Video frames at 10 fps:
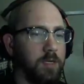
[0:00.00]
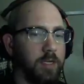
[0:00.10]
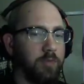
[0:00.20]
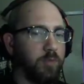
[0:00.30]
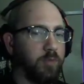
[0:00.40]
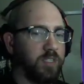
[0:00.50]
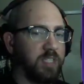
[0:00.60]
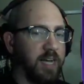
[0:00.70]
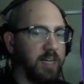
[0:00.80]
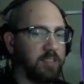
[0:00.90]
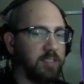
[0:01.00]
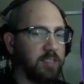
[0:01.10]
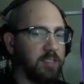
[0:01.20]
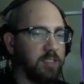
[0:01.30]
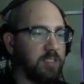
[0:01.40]
If you press @ to get a
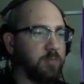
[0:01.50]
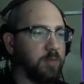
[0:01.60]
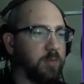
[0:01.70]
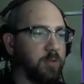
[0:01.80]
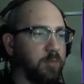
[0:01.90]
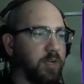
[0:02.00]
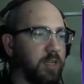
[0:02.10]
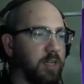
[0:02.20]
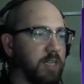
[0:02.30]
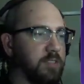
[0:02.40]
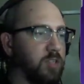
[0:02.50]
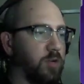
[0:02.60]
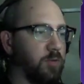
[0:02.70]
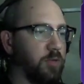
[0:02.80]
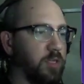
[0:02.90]
list of people to ping, I
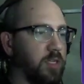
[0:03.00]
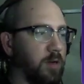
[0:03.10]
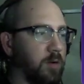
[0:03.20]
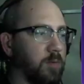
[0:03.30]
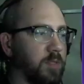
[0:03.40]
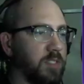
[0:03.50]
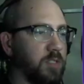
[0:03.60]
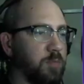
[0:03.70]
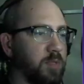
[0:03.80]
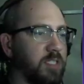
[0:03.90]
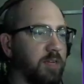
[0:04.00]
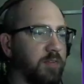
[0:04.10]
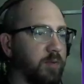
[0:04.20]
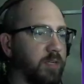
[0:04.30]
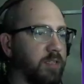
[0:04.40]
don't think it always displays
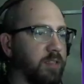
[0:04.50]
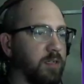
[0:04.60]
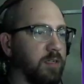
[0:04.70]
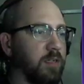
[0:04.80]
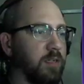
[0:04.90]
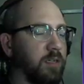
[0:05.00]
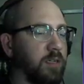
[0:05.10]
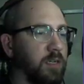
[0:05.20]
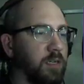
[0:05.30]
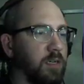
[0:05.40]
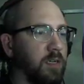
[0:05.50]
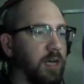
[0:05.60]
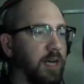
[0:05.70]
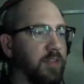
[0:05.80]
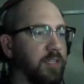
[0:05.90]
everyone either.
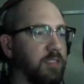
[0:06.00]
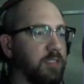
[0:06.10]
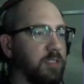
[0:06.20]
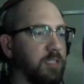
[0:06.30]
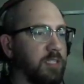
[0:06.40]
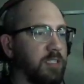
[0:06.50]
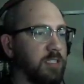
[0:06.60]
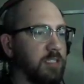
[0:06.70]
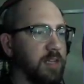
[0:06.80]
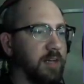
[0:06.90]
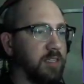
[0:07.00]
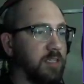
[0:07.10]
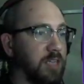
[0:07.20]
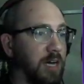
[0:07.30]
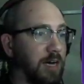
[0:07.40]
I think it just lists like the
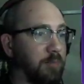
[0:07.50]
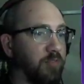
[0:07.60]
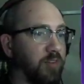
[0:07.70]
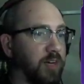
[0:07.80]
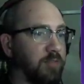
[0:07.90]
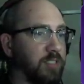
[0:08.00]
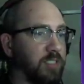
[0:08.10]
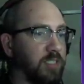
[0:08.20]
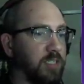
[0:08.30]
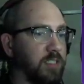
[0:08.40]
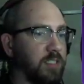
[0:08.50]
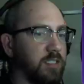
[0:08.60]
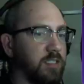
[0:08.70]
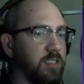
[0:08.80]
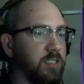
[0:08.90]
top 5 or 6,